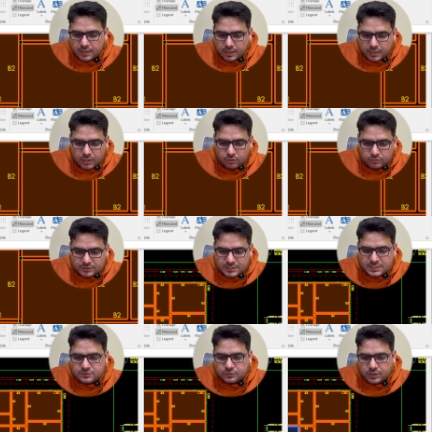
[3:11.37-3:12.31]
now
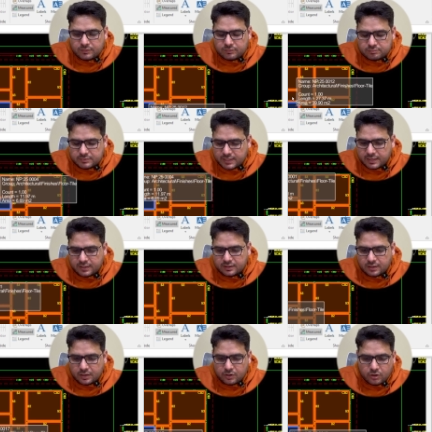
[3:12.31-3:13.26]
this would have taken
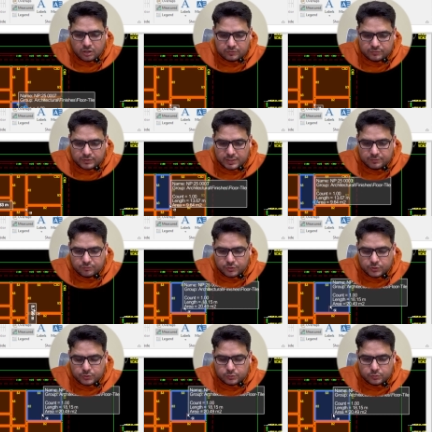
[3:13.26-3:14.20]
a lot of time for
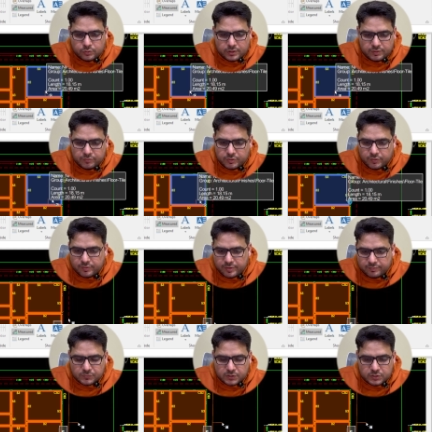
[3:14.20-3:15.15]
you if you would
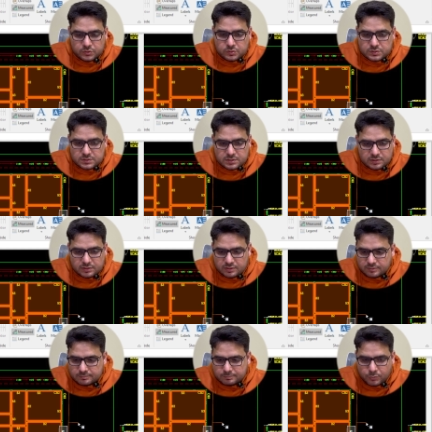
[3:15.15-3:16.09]
have used the
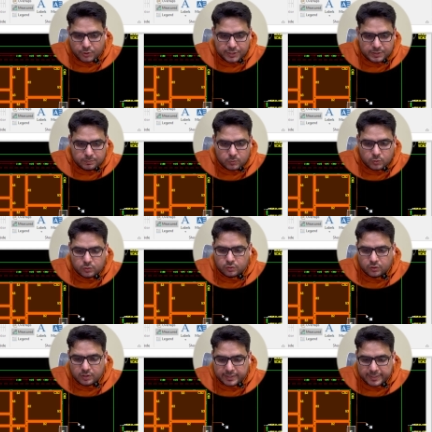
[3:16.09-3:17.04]
point mode
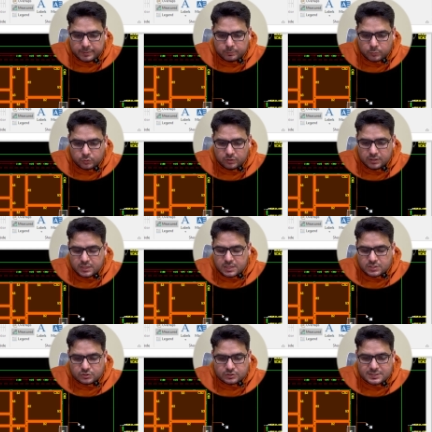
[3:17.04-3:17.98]
or line mode
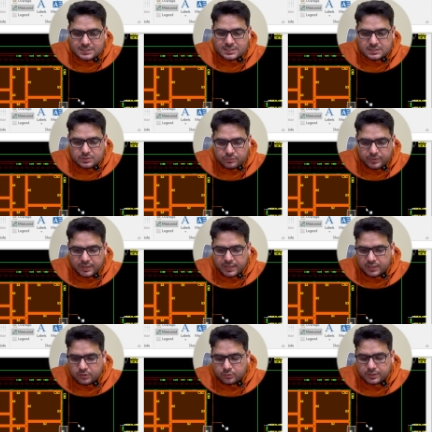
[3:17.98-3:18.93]
so this is the way
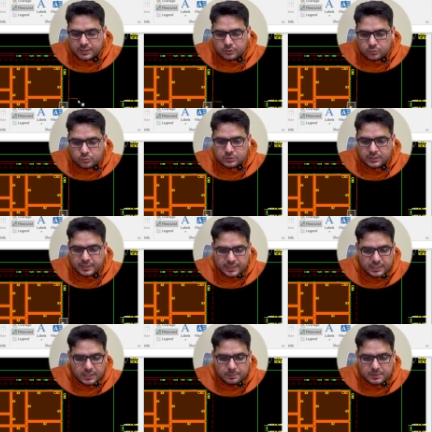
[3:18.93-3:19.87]
you can do the
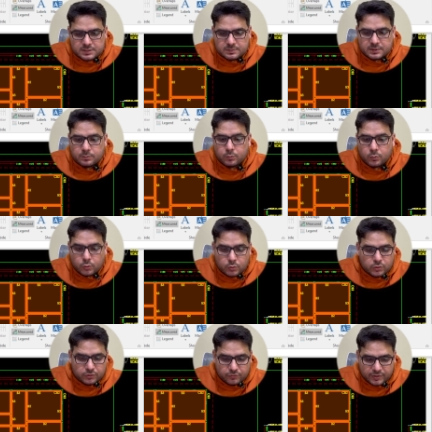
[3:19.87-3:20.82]
area measurement
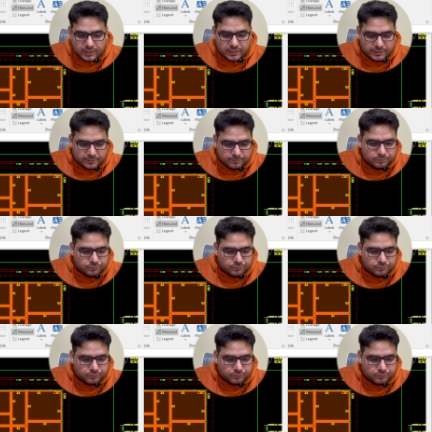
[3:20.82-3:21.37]
more quickly,